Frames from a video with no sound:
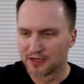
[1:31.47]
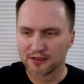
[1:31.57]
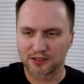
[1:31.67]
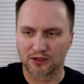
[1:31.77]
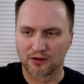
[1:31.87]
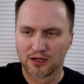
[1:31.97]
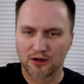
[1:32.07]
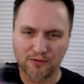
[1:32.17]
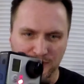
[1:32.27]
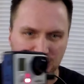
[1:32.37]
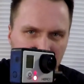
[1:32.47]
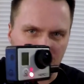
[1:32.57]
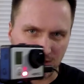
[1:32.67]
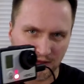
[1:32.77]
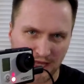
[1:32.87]
So hopefully this
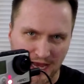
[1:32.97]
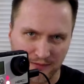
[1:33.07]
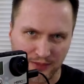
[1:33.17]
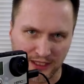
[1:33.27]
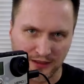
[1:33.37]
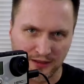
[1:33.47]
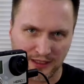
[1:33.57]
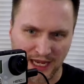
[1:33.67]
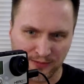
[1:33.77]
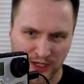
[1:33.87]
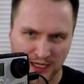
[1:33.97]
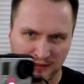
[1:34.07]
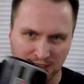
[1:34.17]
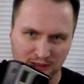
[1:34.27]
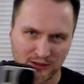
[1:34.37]
is a lot better camera
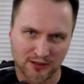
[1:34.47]
angle. I know it's a